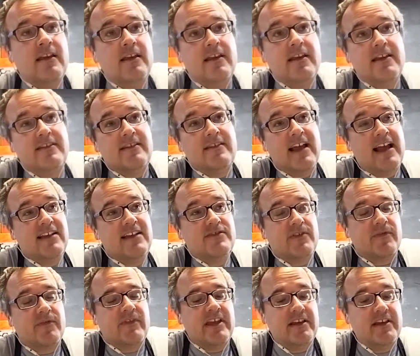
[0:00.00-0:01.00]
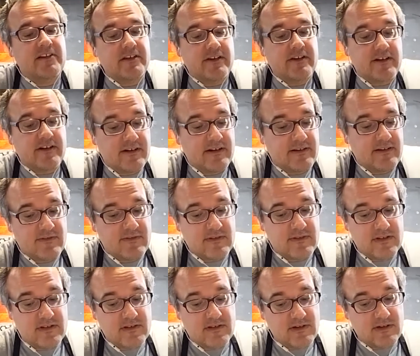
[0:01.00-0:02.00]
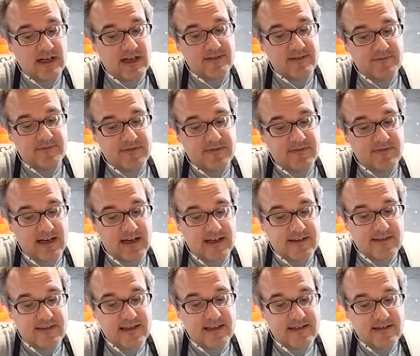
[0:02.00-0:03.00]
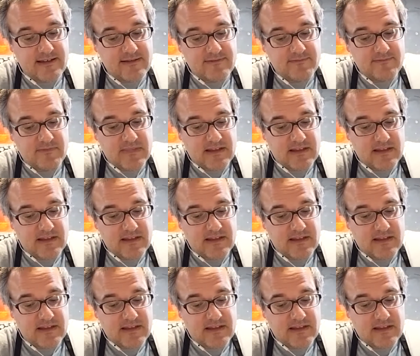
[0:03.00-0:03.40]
And as for failure, you know, I I think